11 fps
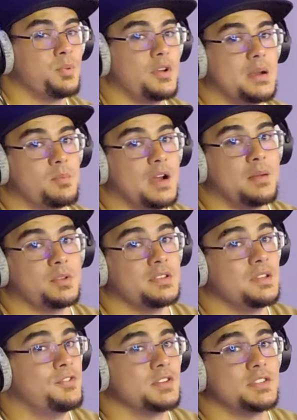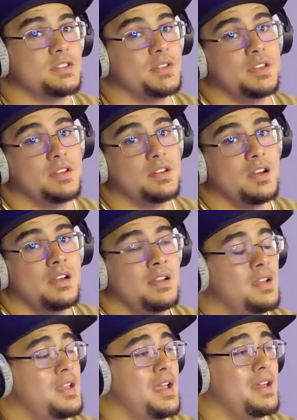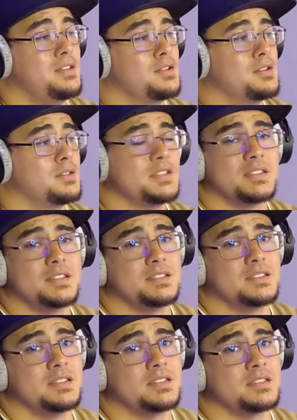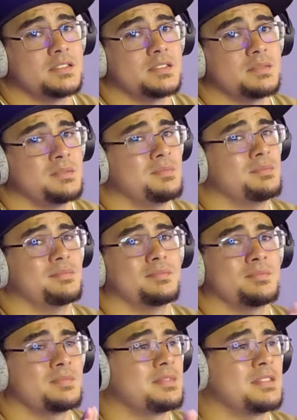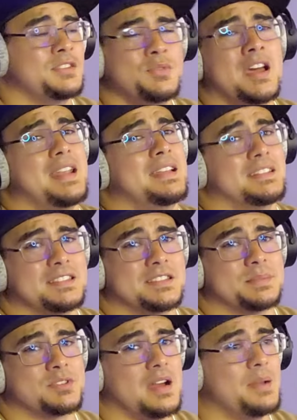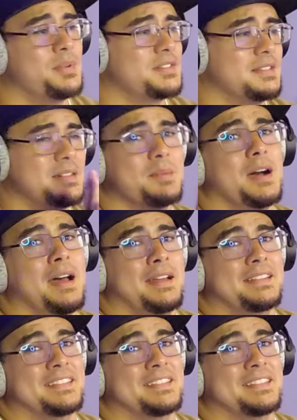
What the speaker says: point, I'm rambling. If you're still here and you're listening to this, you gotta hit the subscribe button. Come on.